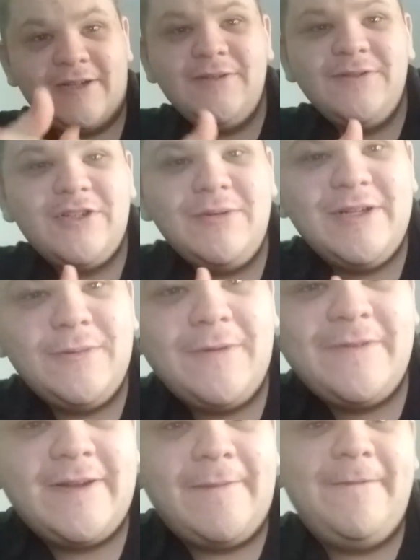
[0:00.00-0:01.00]
do Scooby-Doo
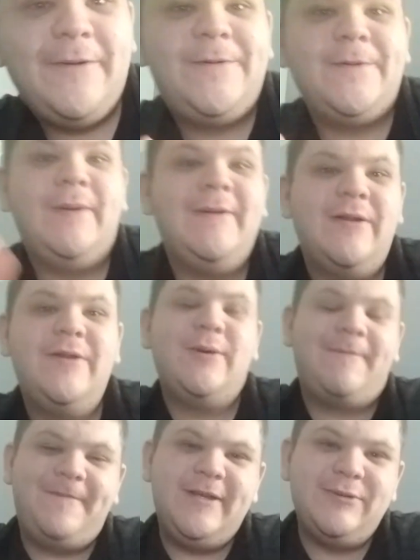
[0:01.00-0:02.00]
movies in the future. Maybe I'll do a
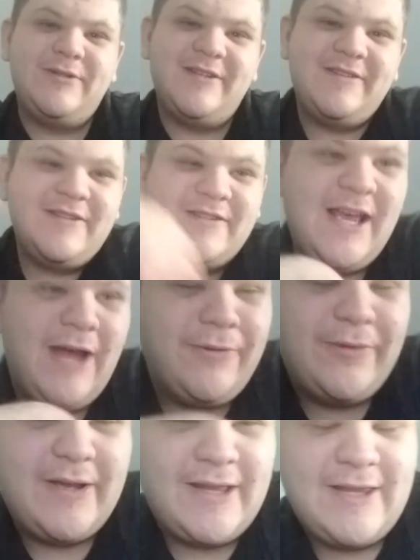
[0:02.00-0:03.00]
few just to
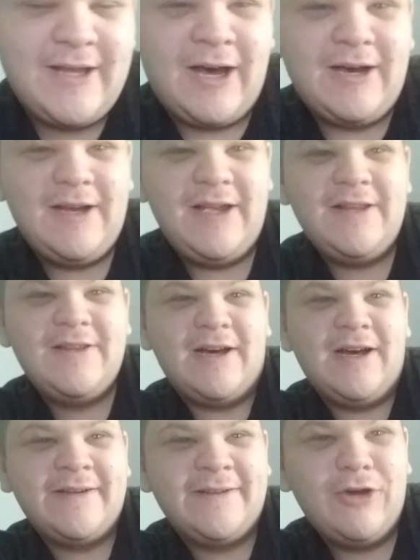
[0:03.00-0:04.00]
scatter in into
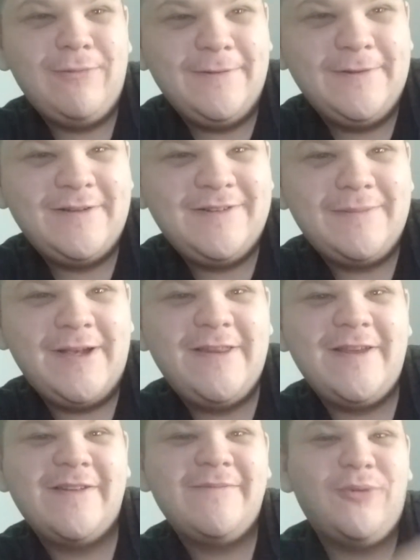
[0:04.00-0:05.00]
October just to make
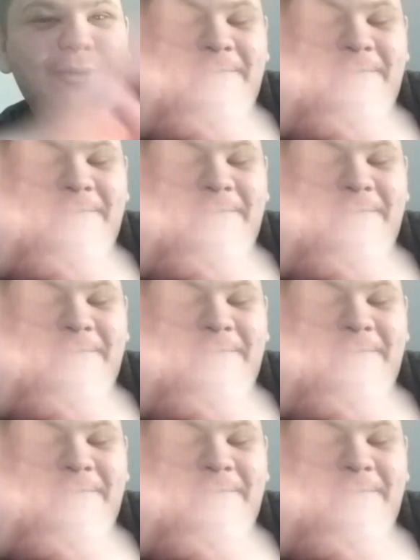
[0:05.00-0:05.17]
things more